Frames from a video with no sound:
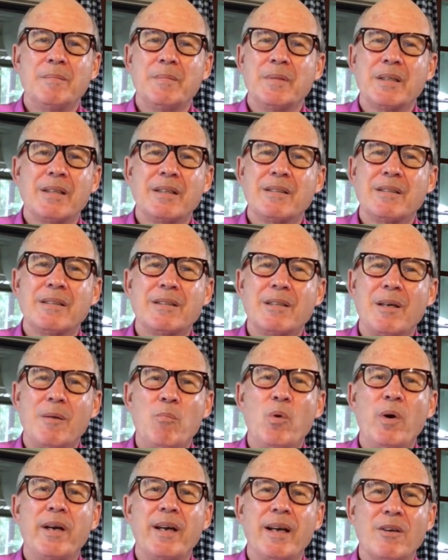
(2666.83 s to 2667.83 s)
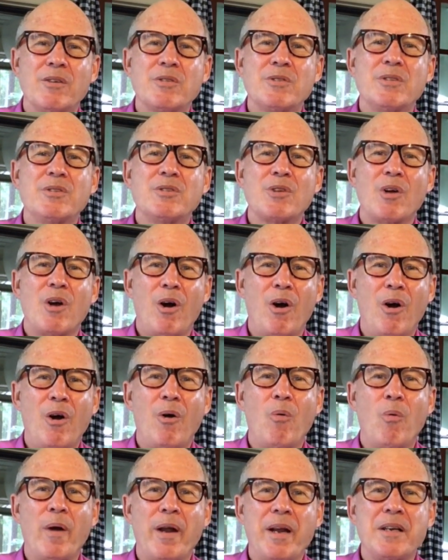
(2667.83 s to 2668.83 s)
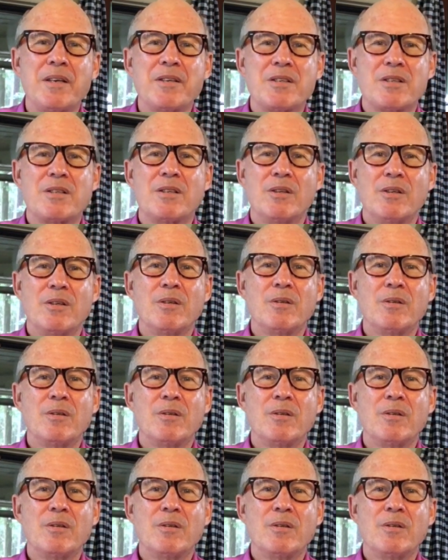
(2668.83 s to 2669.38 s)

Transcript: Because someone else is always